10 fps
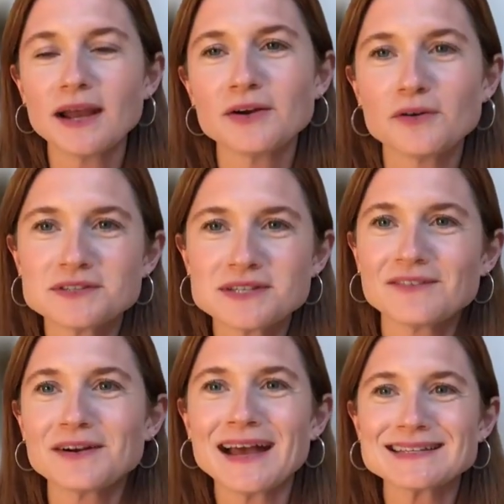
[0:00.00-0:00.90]
I know obviously
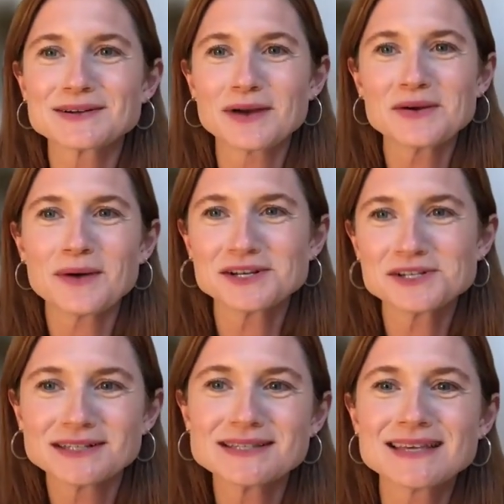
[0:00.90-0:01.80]
everyone has great
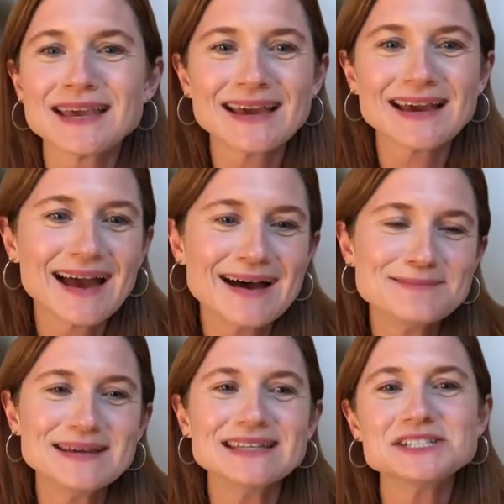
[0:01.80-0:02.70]
questions here
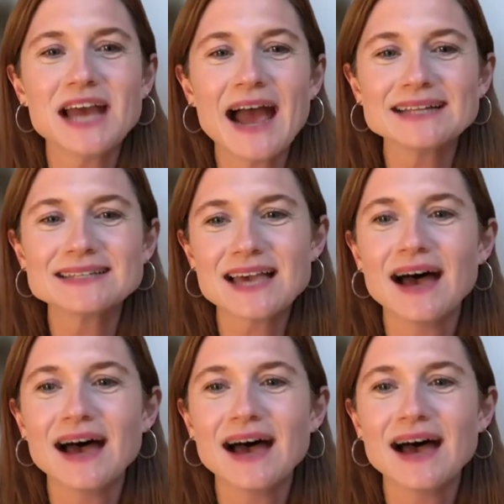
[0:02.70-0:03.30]
in the chat,